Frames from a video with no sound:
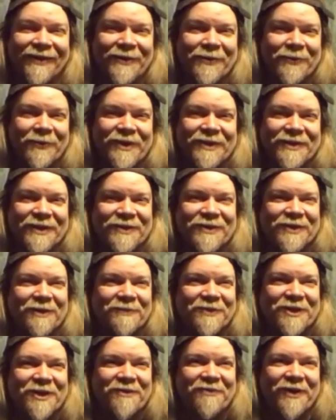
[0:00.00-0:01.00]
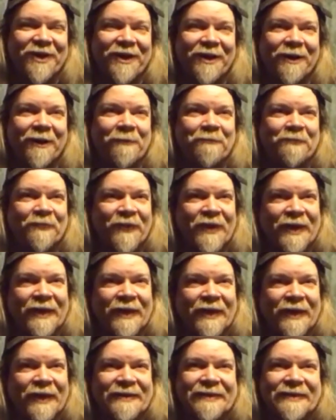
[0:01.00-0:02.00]
We did some stuff here,
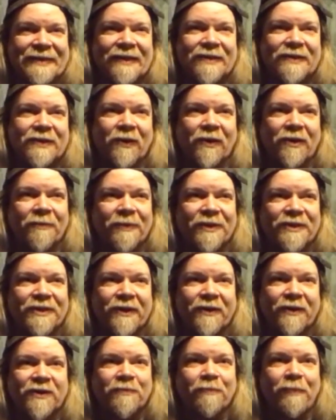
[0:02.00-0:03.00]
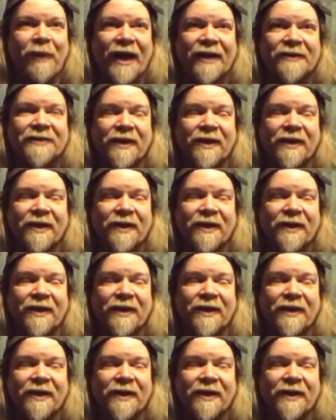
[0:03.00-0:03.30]
sent all the materials back